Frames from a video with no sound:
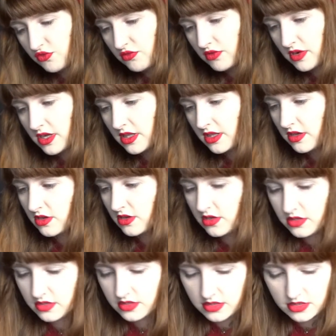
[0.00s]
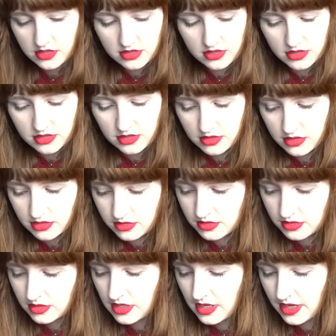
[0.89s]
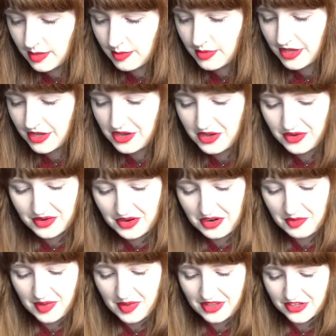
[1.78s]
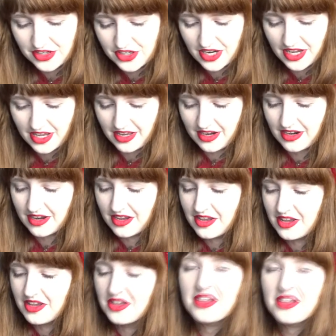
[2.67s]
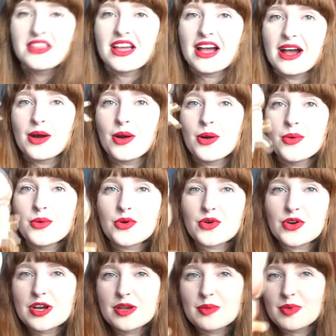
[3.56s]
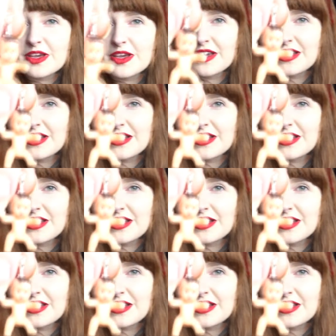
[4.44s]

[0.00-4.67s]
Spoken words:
really good. I'm here going on about the chain. How creepy